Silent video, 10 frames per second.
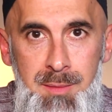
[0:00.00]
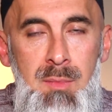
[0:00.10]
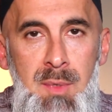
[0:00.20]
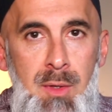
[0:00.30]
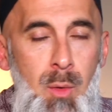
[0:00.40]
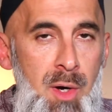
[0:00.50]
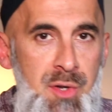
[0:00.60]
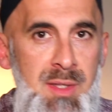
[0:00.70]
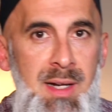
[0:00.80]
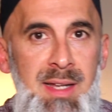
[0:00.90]
Now, the
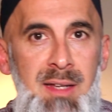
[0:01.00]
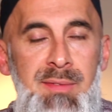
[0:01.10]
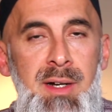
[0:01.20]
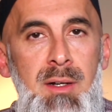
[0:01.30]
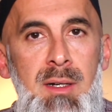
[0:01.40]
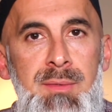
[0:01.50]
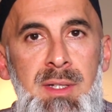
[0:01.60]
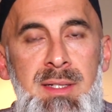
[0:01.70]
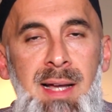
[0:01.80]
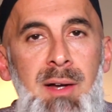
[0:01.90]
question that I get very often
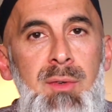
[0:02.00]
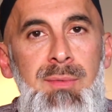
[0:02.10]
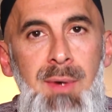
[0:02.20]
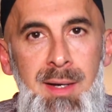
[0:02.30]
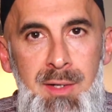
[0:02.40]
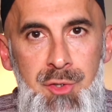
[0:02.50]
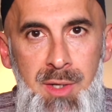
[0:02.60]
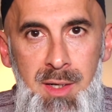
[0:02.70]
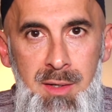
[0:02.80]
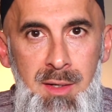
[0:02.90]
is how to find a
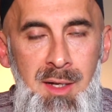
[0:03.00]
Shaykh.